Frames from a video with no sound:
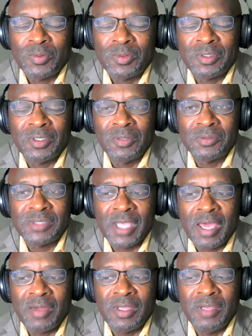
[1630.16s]
close
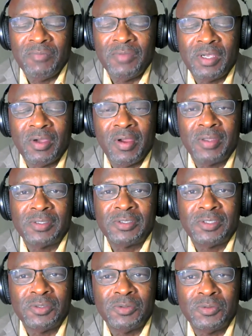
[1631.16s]
out in regards
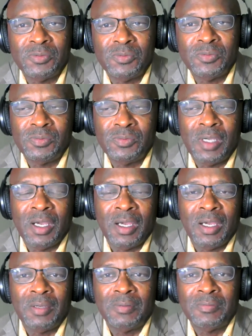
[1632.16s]
to
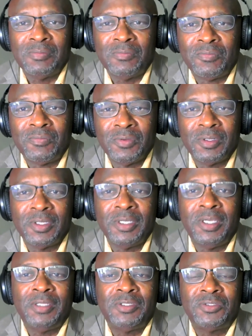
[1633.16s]

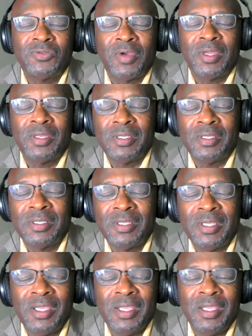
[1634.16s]
really trying
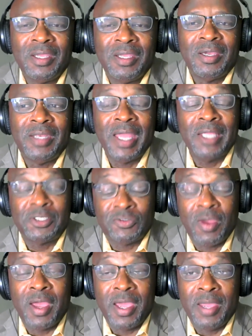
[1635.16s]

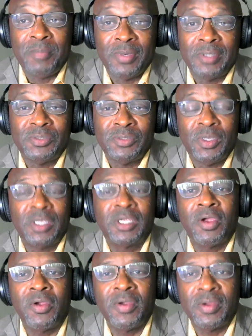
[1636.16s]
to
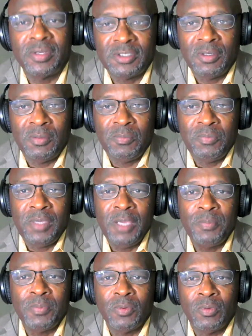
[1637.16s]
encourage
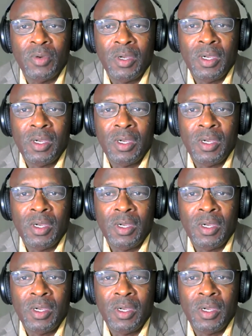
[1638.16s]
people